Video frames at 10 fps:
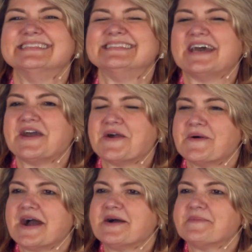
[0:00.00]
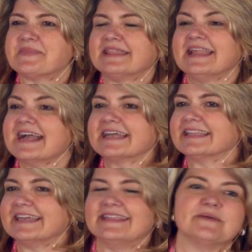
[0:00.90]
So um,
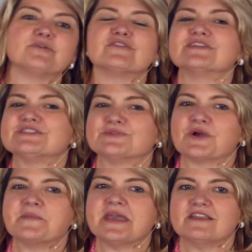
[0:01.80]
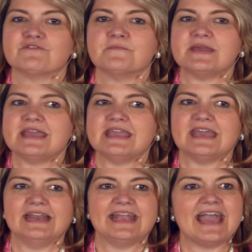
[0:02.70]
luckily that perfect storm hit for me,
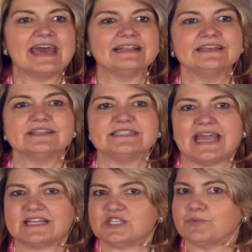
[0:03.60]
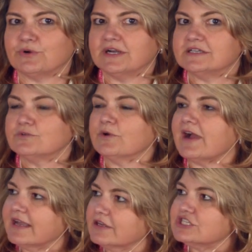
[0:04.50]
and I had a little dashboard where
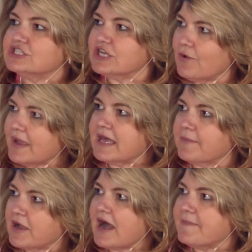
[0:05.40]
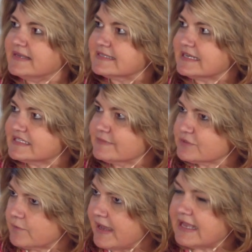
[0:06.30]
I could show him comments customers
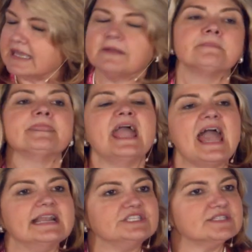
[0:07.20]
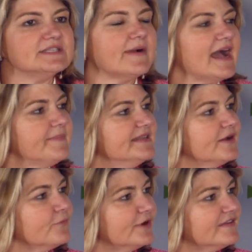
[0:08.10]
were making, and it just so happened
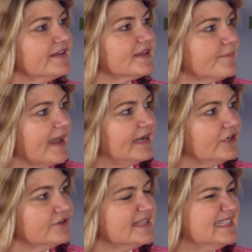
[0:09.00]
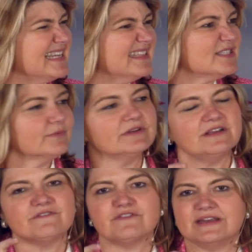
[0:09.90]
that one of the competitors had done this
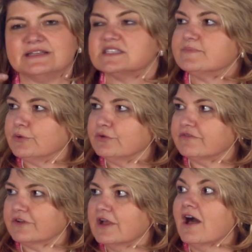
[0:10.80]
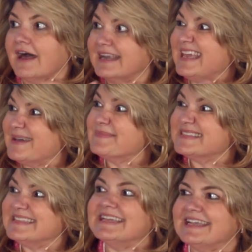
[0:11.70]
really funny spoof on him, the
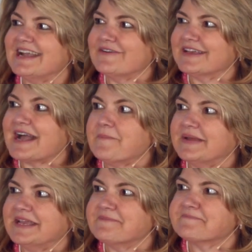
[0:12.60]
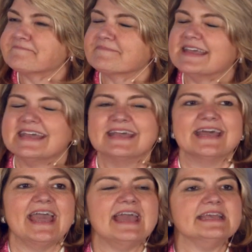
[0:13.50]
C E O of the company.
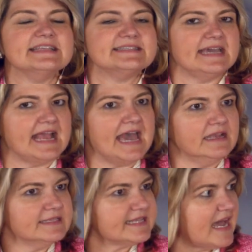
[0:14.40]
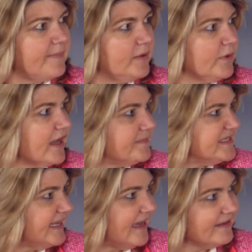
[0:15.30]
Ooh. And he said, "How did this happen? We
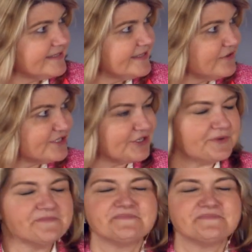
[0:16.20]
opted out of social."